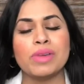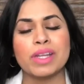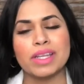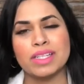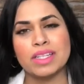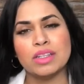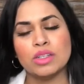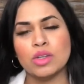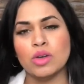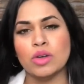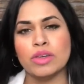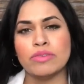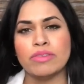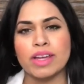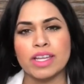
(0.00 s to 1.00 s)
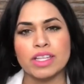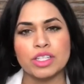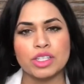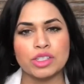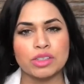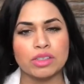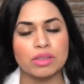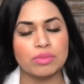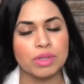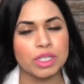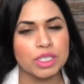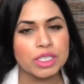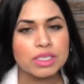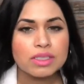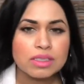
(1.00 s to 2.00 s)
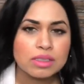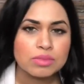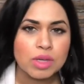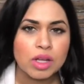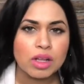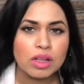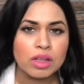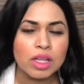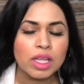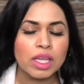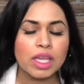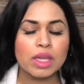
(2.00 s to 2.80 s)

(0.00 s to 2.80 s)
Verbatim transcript: but I didn't know if I should purchase a small